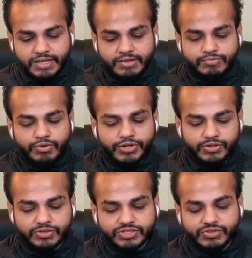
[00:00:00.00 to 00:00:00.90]
Fortitude,
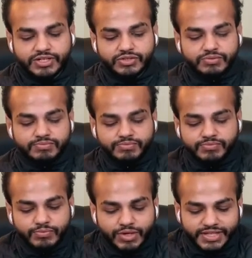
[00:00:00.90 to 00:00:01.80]
strength
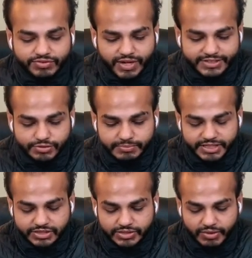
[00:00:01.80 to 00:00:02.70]
for that
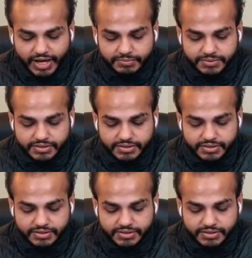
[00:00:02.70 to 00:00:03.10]
transformation to happen.